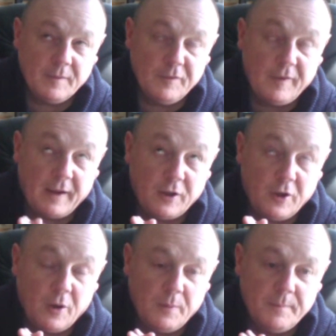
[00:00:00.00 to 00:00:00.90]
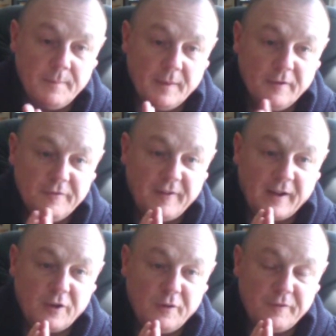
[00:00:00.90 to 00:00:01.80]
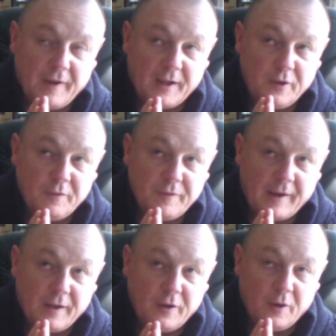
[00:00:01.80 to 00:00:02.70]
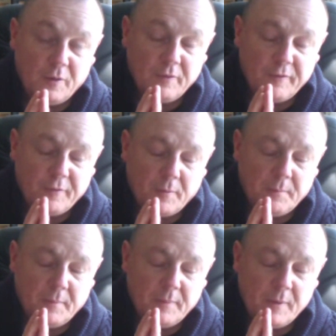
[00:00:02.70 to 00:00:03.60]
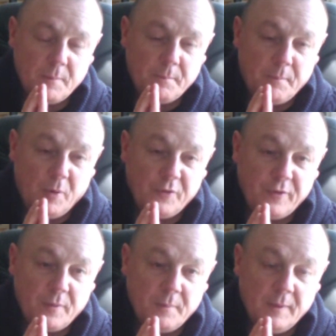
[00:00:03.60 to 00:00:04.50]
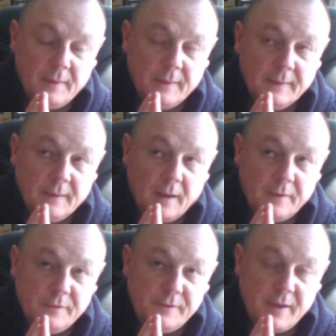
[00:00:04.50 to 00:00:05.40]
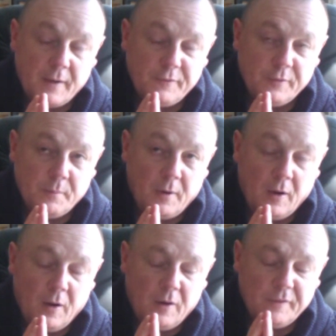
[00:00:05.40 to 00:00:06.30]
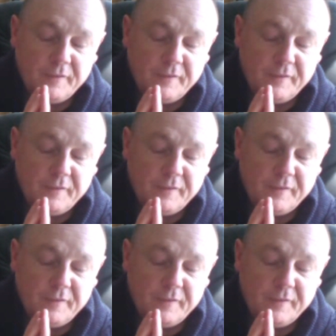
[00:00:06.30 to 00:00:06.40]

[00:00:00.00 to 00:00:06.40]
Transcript: thank you. Thank you, thank you, thank you from the bottom and depths of my heart.